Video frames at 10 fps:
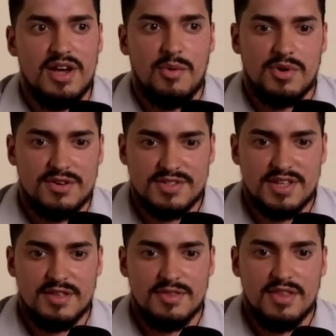I want to
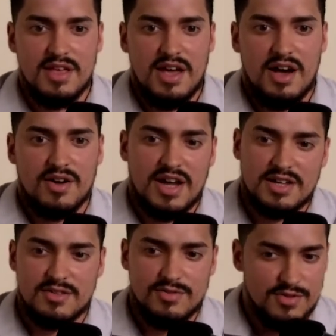understand how
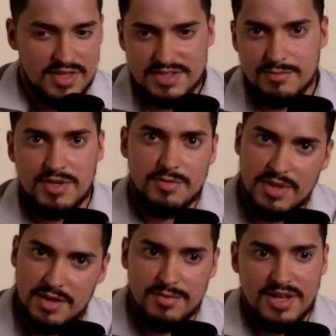God could do this in me,
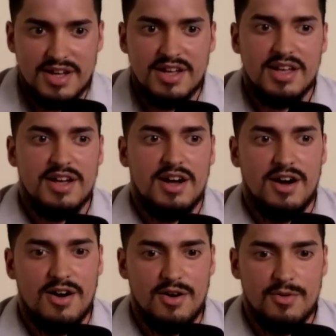blah, blah.
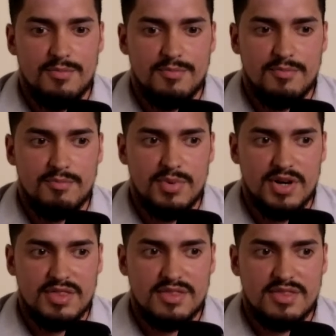Um,
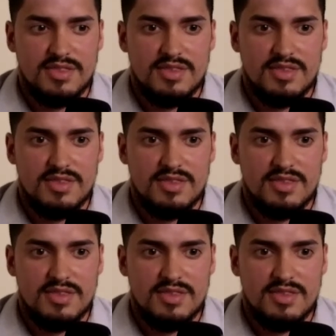but